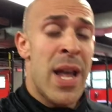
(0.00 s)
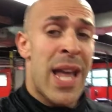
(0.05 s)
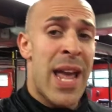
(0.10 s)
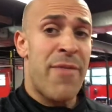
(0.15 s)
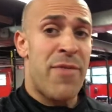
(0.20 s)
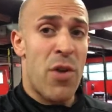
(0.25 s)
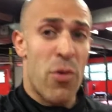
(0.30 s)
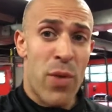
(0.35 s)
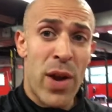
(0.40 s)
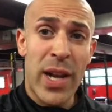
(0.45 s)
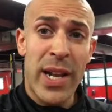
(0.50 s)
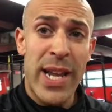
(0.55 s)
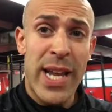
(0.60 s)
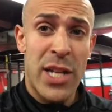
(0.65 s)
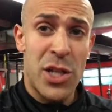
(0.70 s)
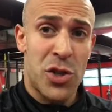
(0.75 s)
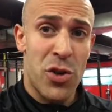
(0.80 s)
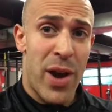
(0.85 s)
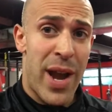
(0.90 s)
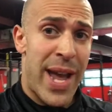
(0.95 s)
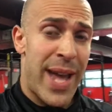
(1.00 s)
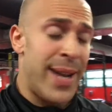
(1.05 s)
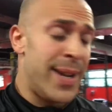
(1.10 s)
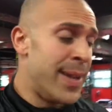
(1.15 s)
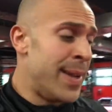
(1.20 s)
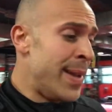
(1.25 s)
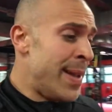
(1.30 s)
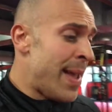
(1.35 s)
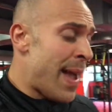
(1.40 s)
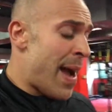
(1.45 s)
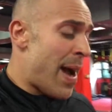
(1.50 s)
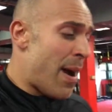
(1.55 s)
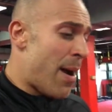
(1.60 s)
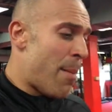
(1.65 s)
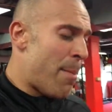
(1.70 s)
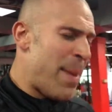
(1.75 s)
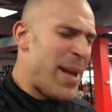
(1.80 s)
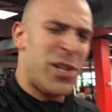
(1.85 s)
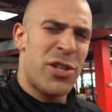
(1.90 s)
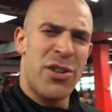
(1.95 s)
If you really enjoy it,
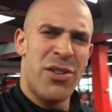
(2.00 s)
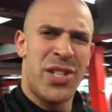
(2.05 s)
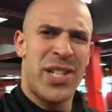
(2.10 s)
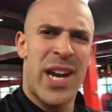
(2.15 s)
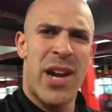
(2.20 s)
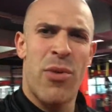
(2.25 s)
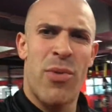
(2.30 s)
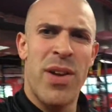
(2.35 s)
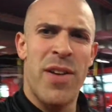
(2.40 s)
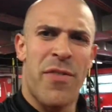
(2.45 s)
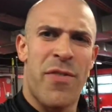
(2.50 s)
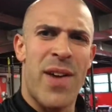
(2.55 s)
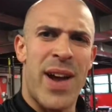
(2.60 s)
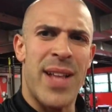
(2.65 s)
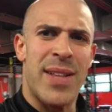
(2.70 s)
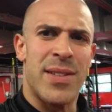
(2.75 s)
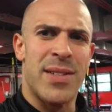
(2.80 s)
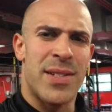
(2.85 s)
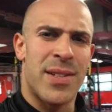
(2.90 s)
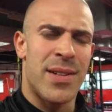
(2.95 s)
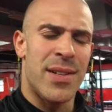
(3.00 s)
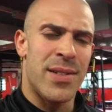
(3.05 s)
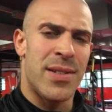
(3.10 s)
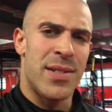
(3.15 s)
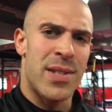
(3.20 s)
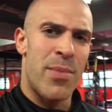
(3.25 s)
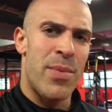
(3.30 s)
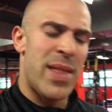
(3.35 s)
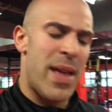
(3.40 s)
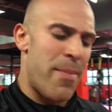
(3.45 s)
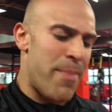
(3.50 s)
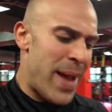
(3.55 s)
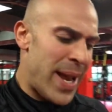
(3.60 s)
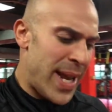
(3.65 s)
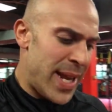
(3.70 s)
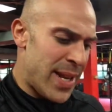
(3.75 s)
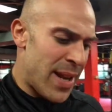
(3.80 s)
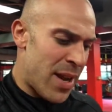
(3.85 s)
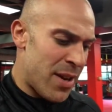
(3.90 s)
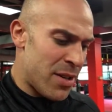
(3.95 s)
make sure you share it with your friends, because some of them may
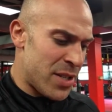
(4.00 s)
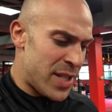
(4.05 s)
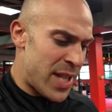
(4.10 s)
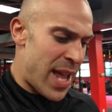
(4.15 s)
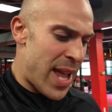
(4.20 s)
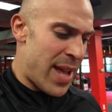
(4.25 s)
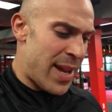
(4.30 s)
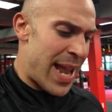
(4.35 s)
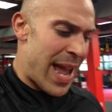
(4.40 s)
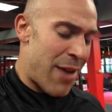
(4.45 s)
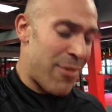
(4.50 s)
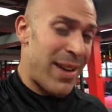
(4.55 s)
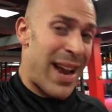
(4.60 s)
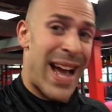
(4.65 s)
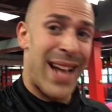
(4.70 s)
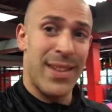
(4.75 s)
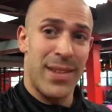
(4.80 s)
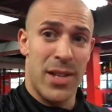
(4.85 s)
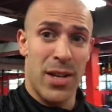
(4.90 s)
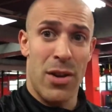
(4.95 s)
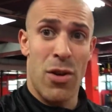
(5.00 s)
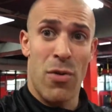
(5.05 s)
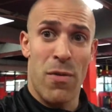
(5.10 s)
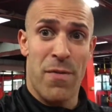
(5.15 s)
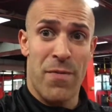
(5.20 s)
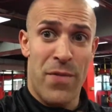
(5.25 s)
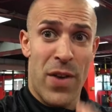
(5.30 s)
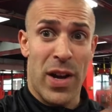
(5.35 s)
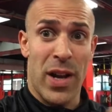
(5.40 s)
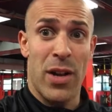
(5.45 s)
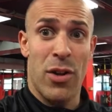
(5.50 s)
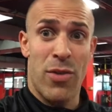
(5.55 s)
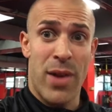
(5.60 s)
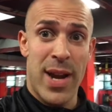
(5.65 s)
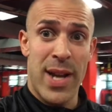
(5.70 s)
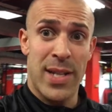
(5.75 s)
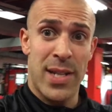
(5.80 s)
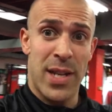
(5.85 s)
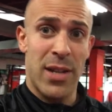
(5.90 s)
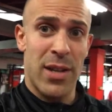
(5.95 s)
need to understand how not to go fucking
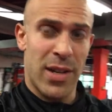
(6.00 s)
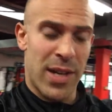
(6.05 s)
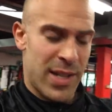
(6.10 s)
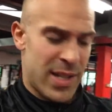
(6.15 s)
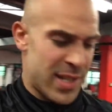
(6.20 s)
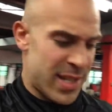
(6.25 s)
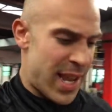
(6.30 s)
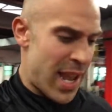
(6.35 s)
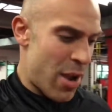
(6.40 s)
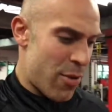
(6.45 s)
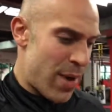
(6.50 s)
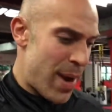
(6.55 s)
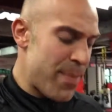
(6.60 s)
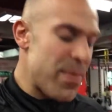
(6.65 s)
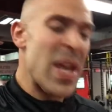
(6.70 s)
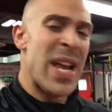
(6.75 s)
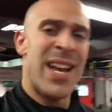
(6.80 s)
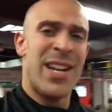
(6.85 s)
crazy looking at the scale, right?